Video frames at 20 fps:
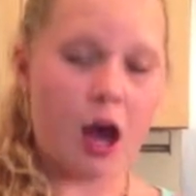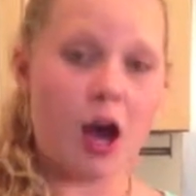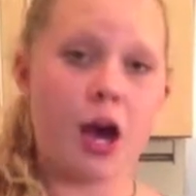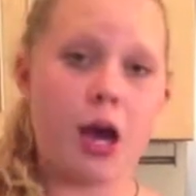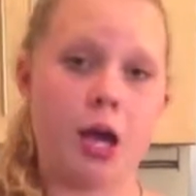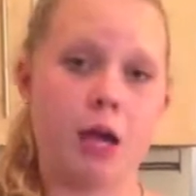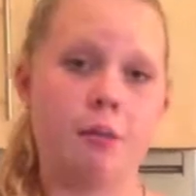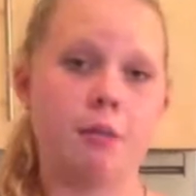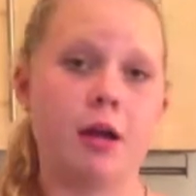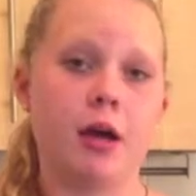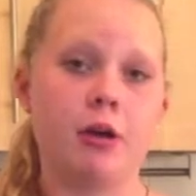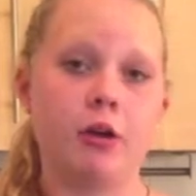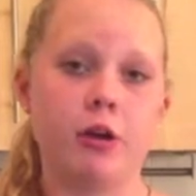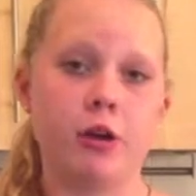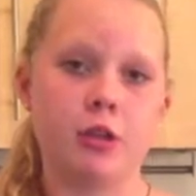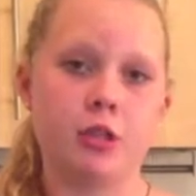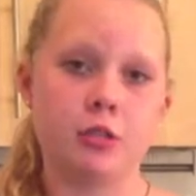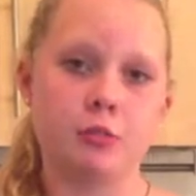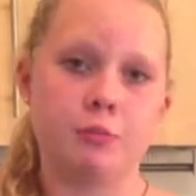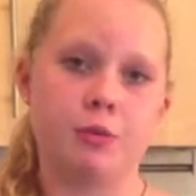I'm now
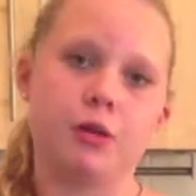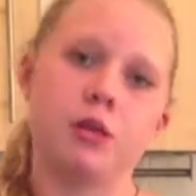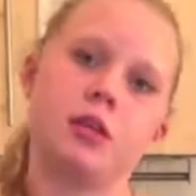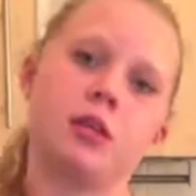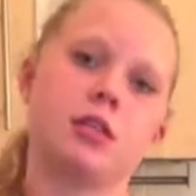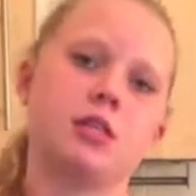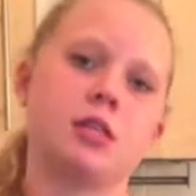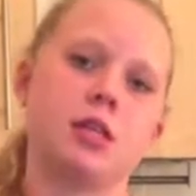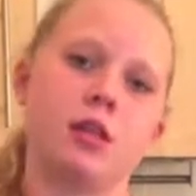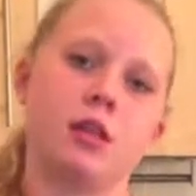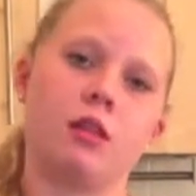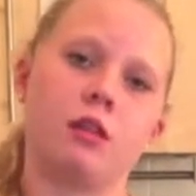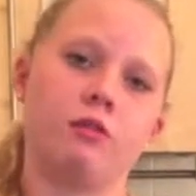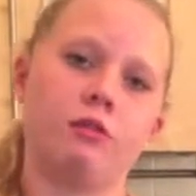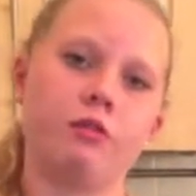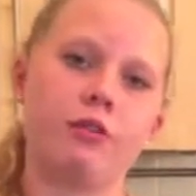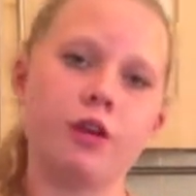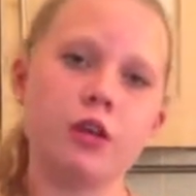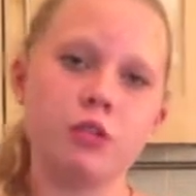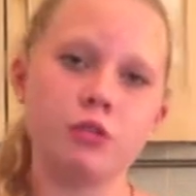going to put this in the
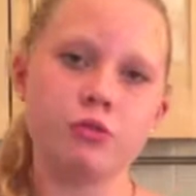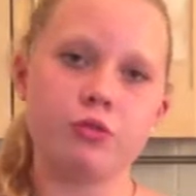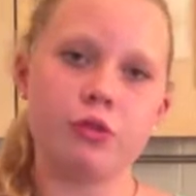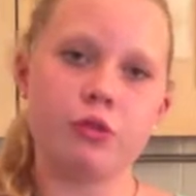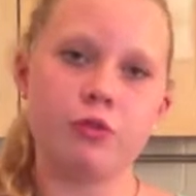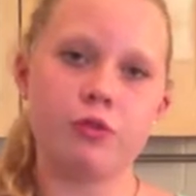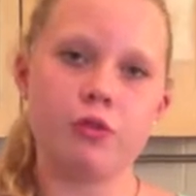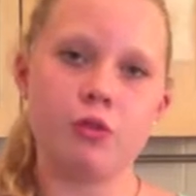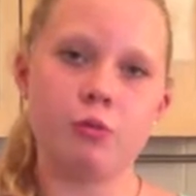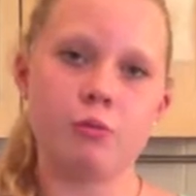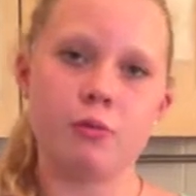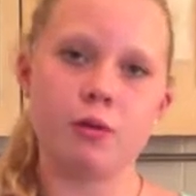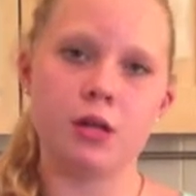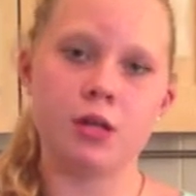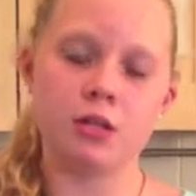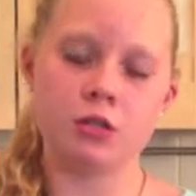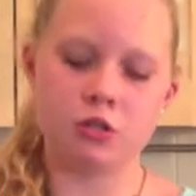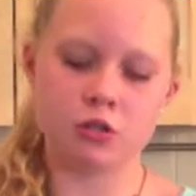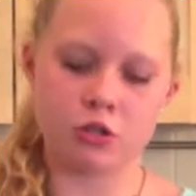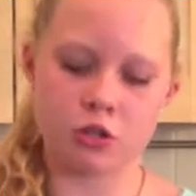fridge for a few
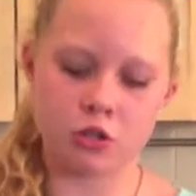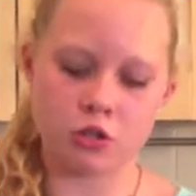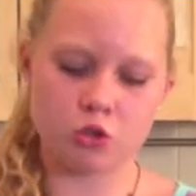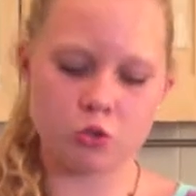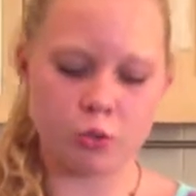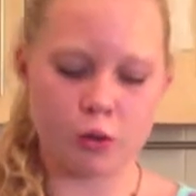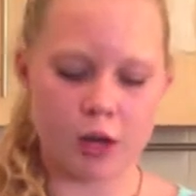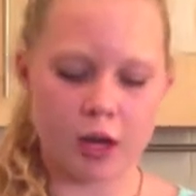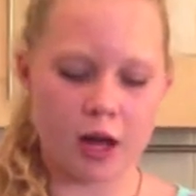minutes just to